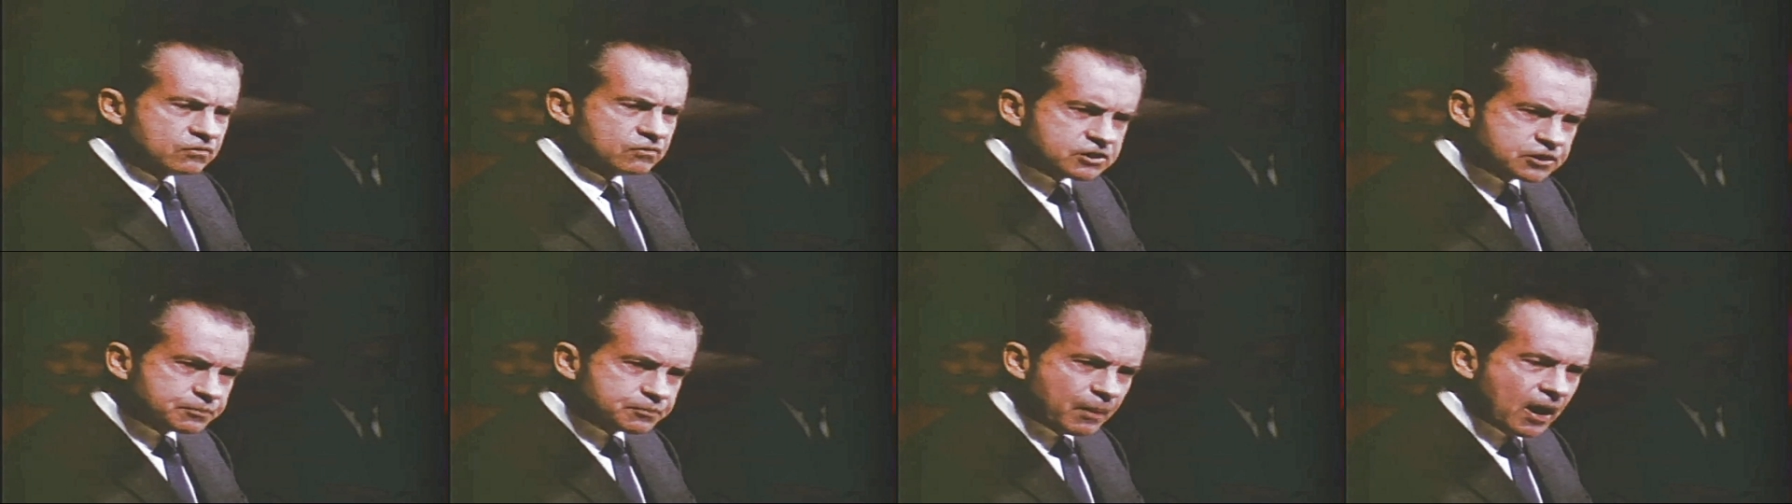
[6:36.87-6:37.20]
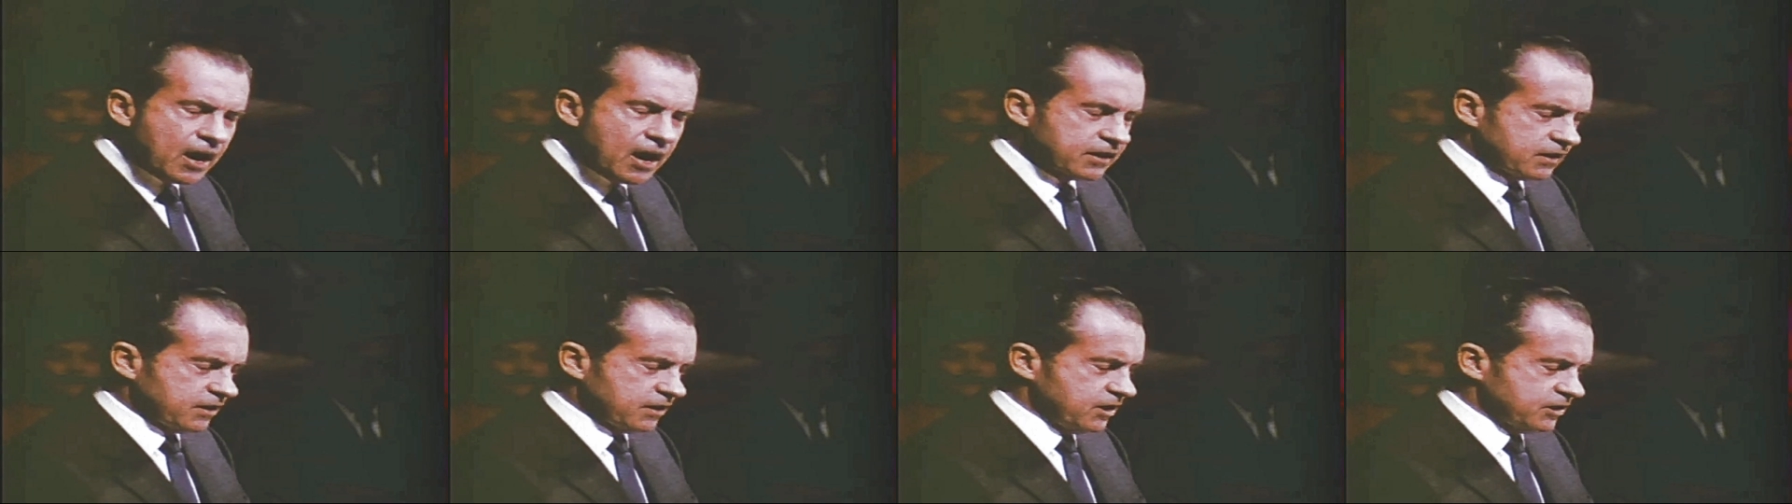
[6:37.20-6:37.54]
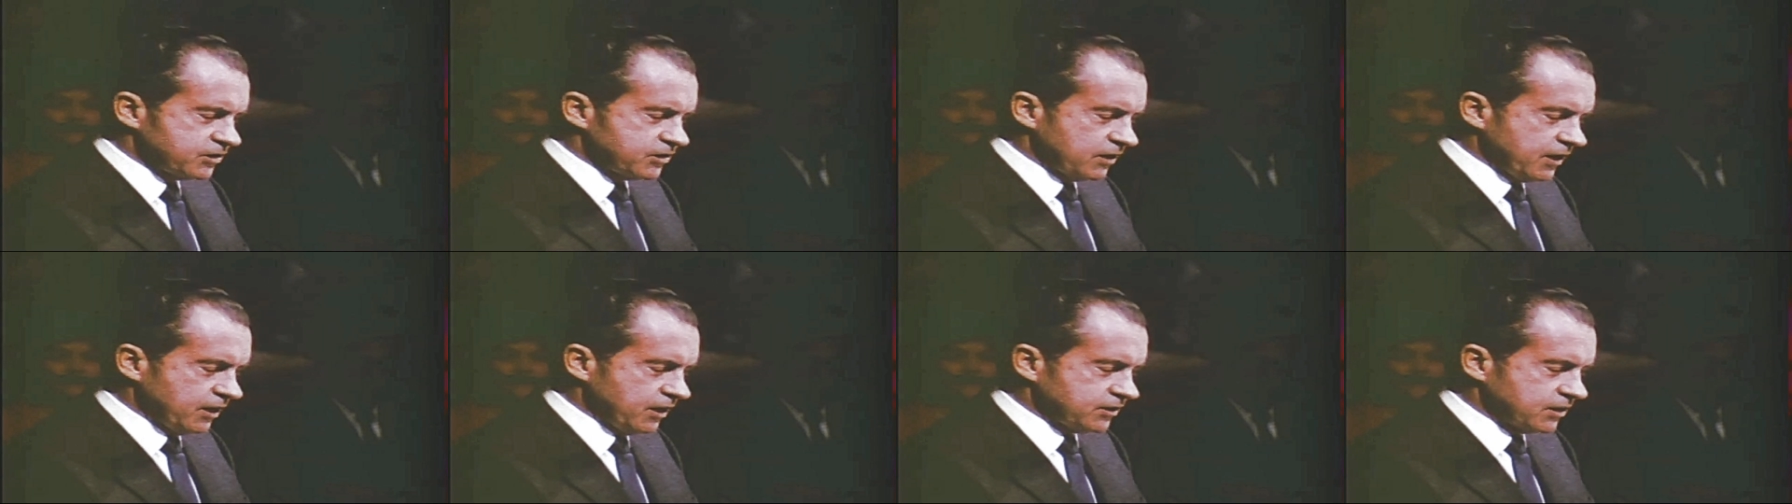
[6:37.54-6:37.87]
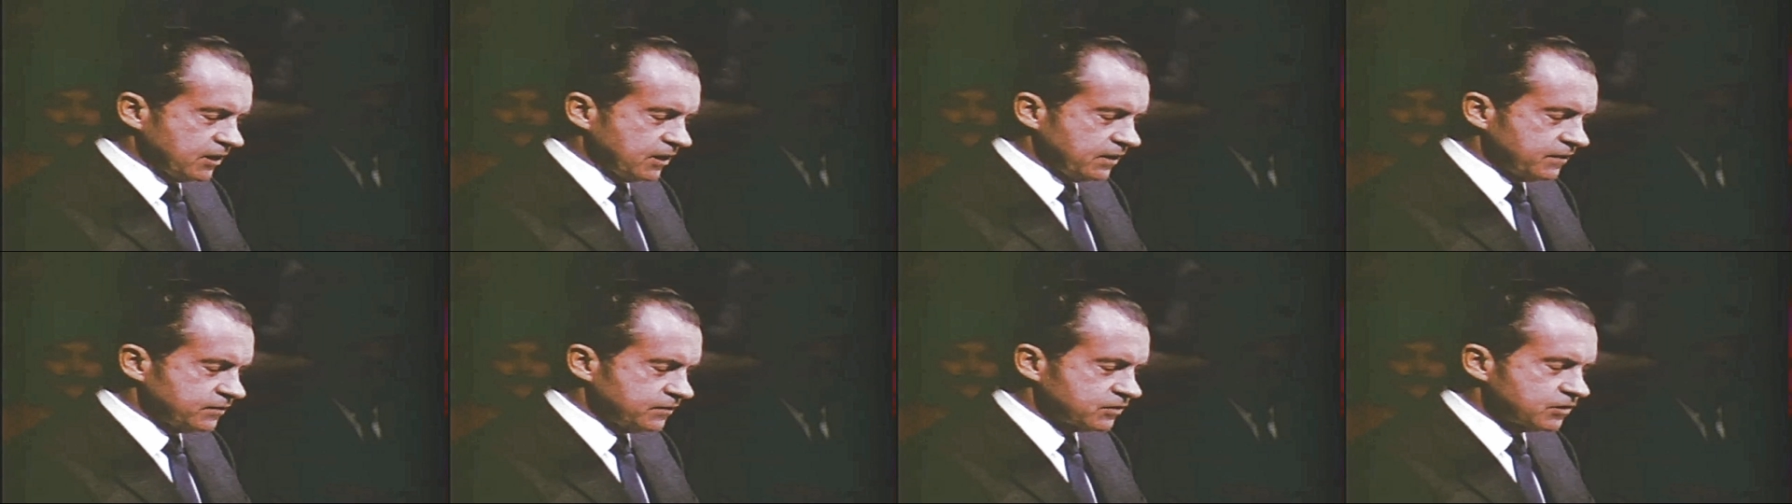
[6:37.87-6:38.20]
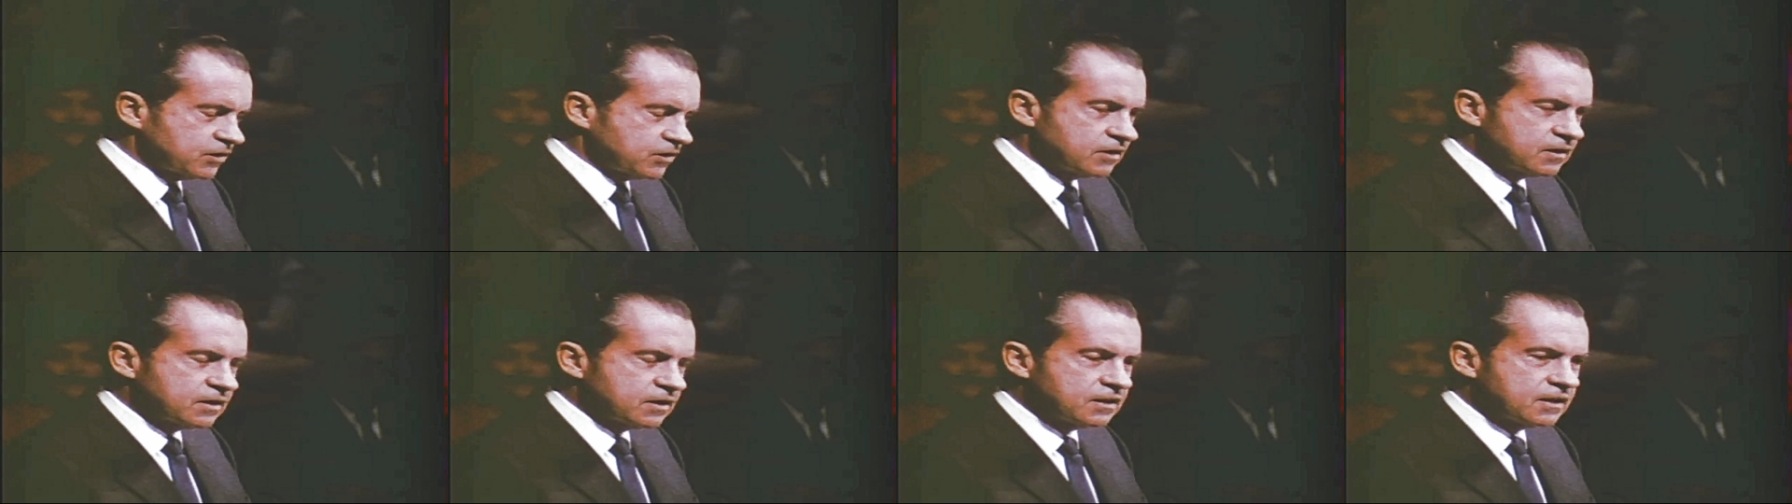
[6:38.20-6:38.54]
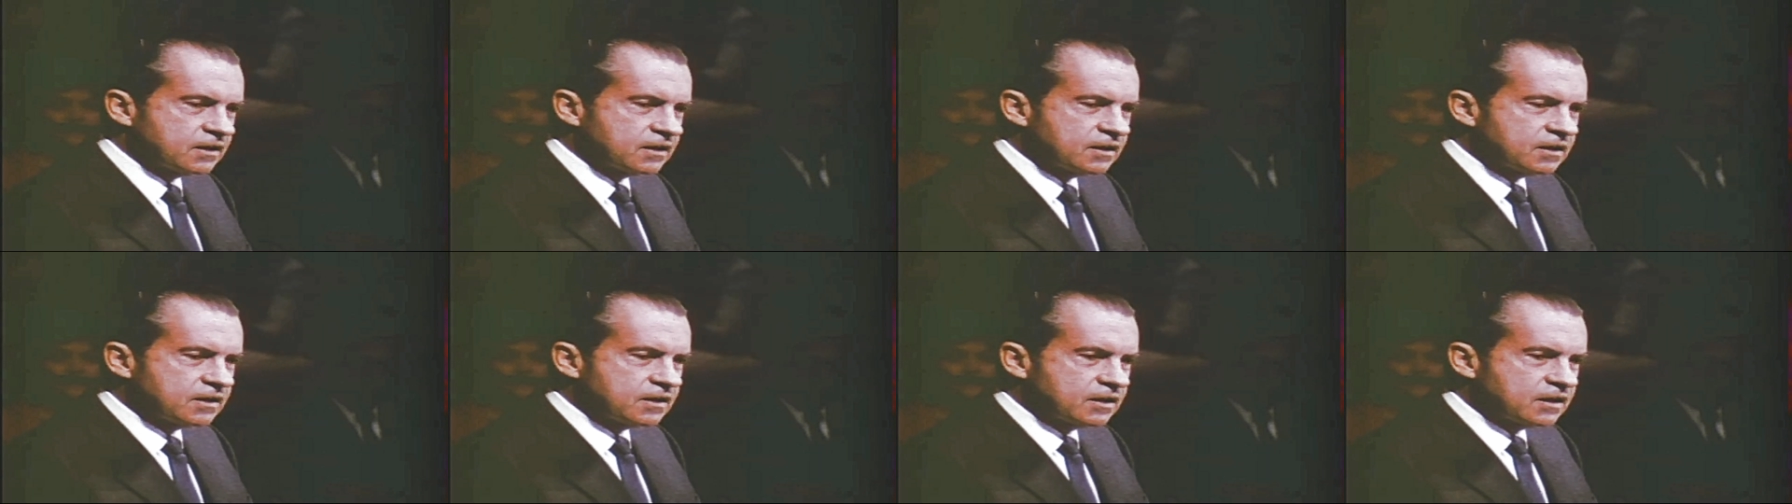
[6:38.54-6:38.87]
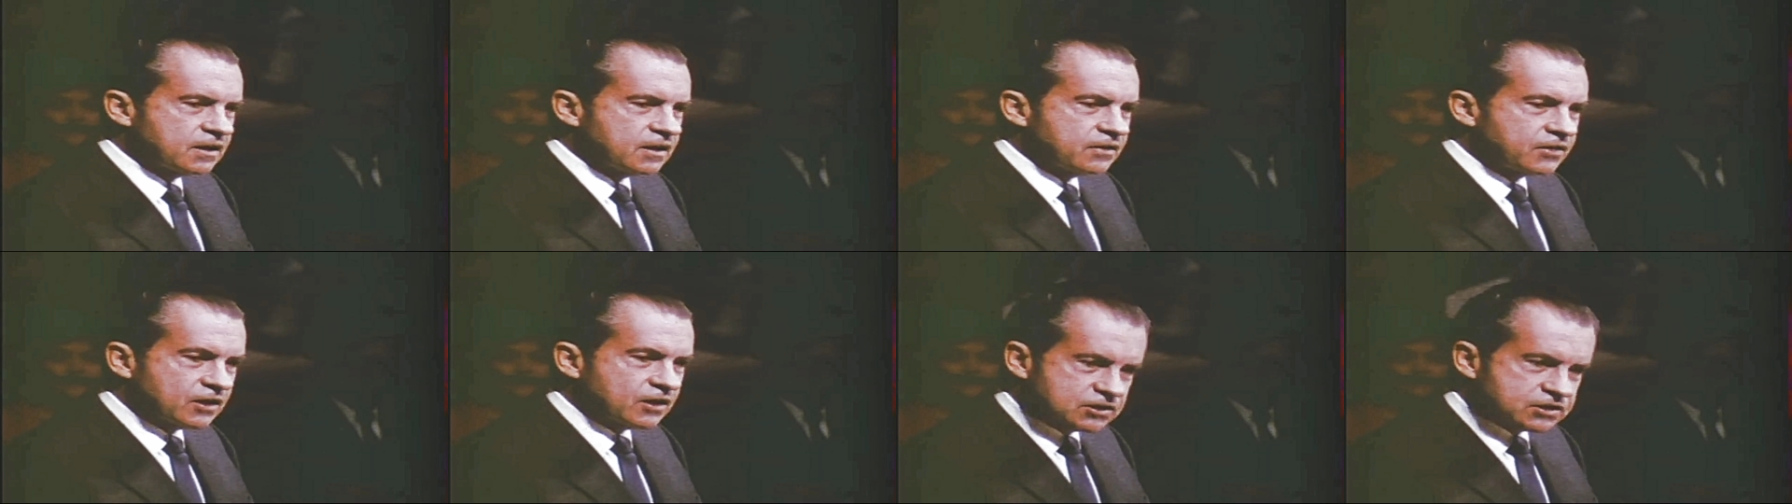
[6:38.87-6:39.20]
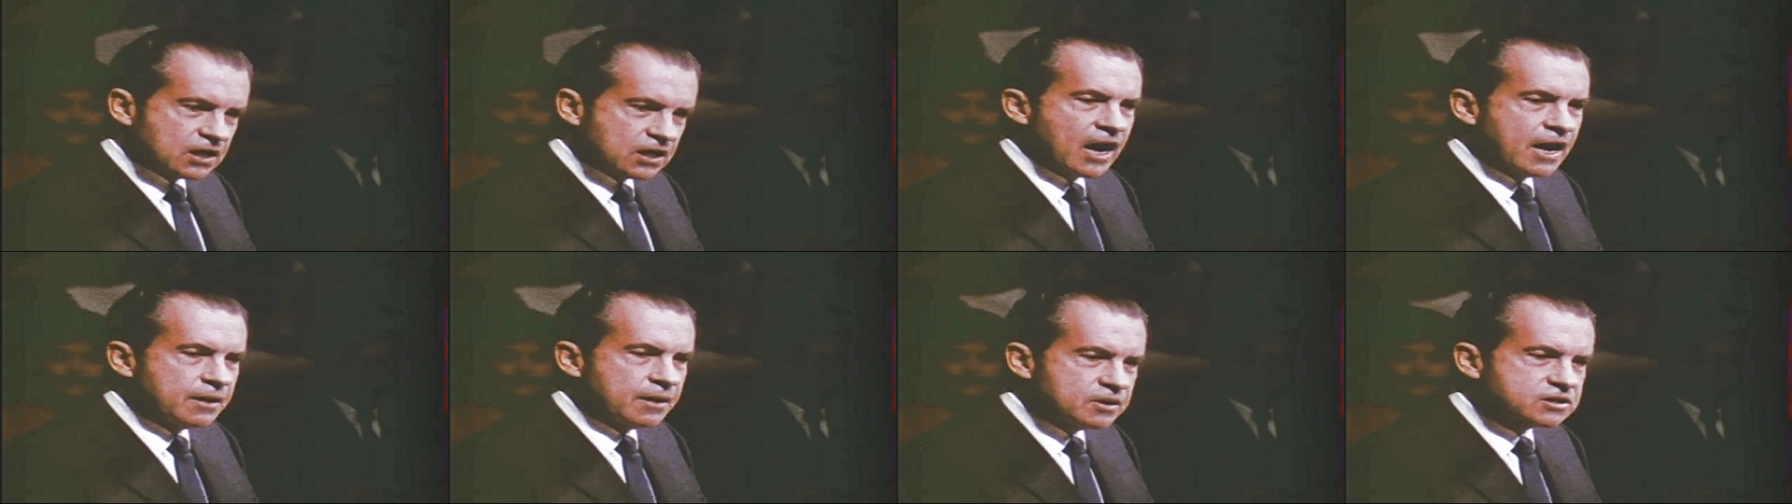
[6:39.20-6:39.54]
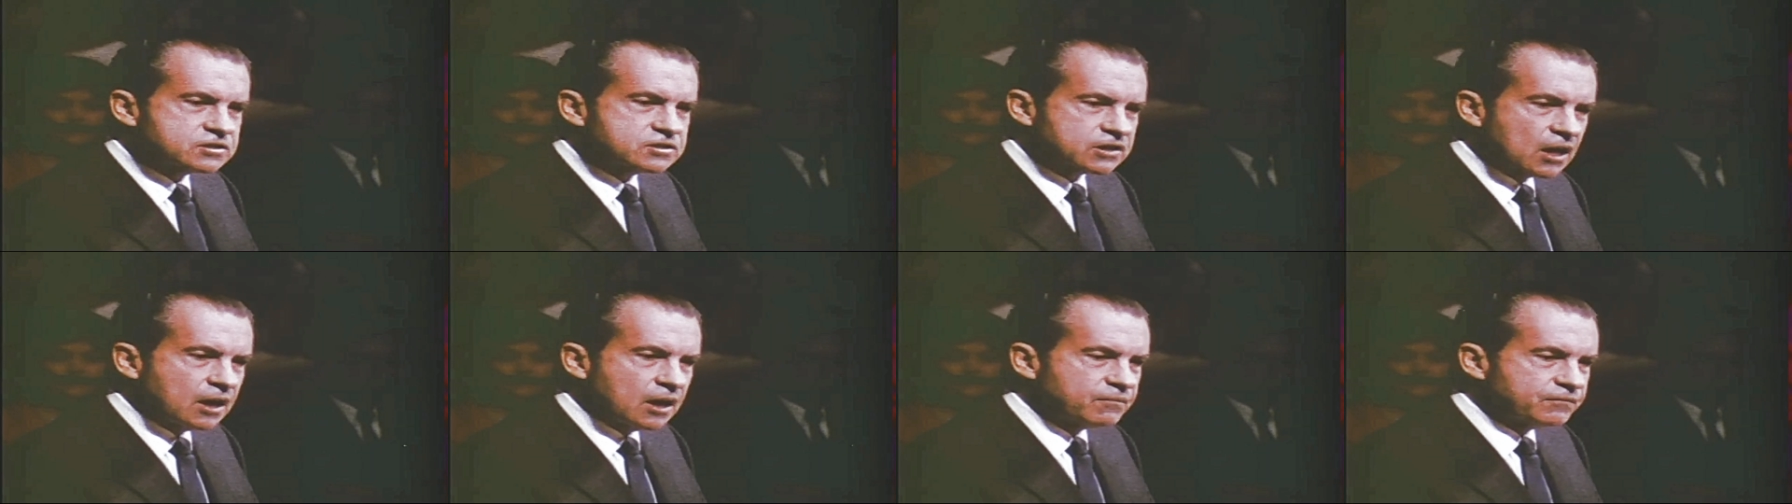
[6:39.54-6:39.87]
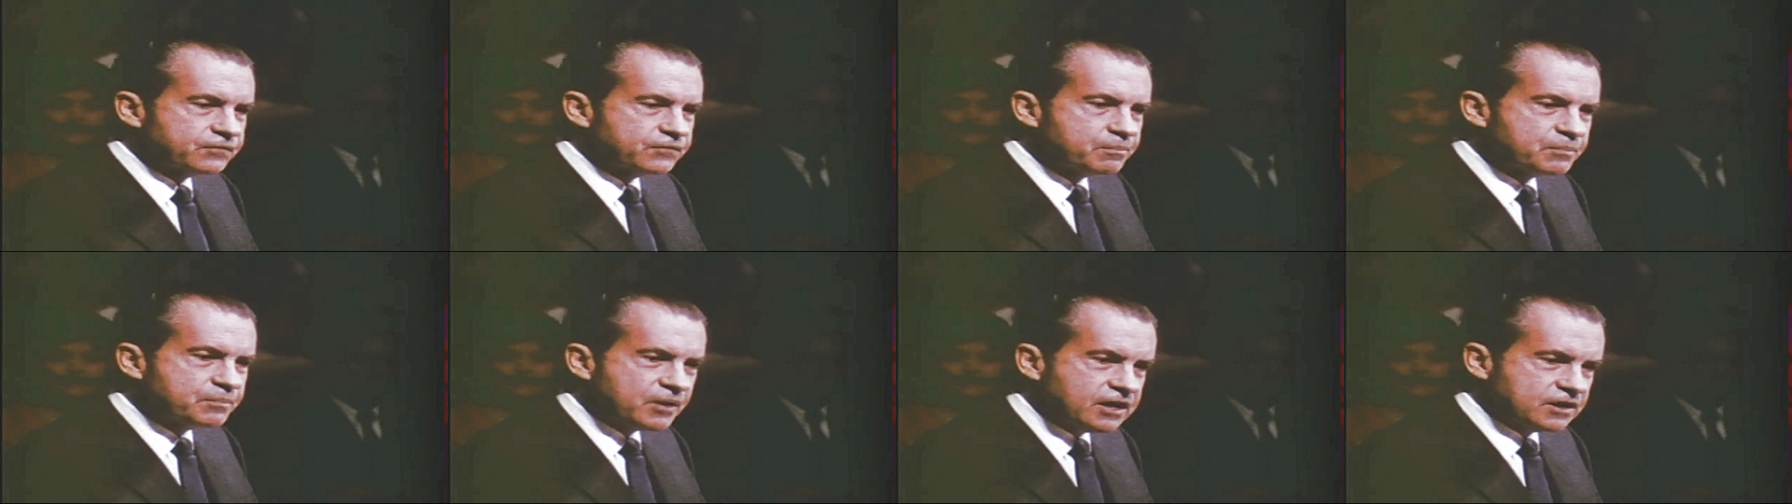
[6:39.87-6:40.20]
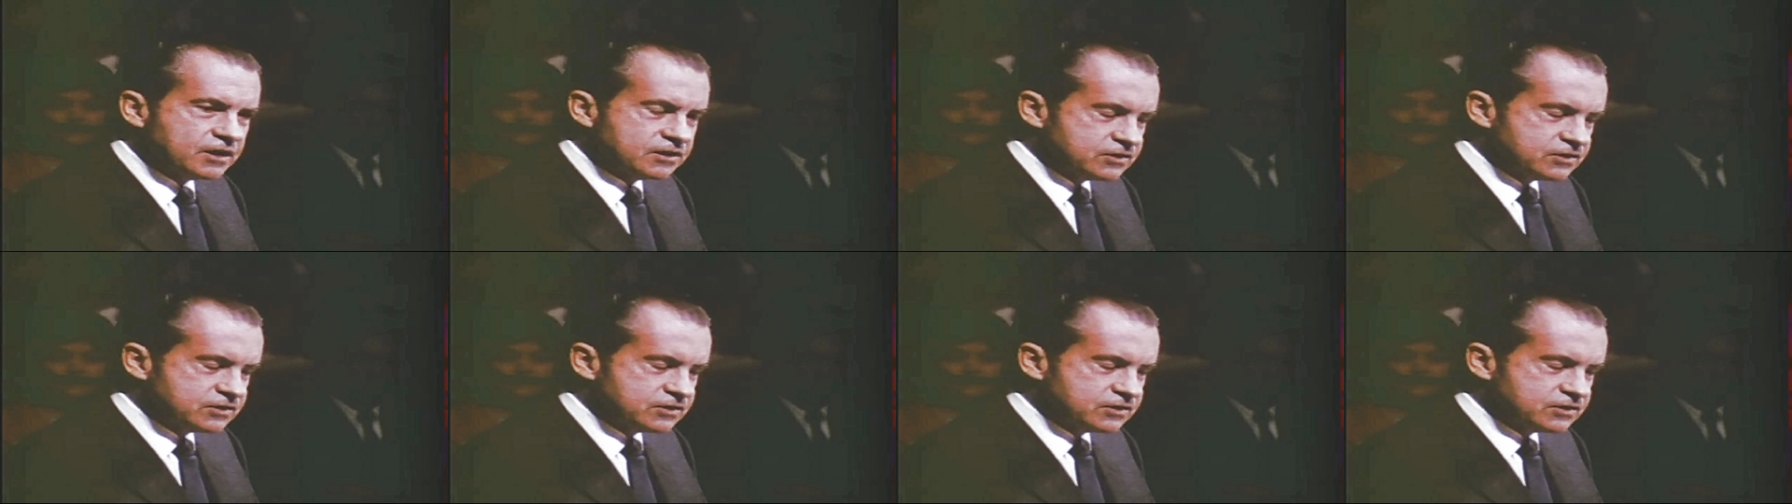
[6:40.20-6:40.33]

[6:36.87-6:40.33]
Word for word: to respond to these initiatives. The time has come for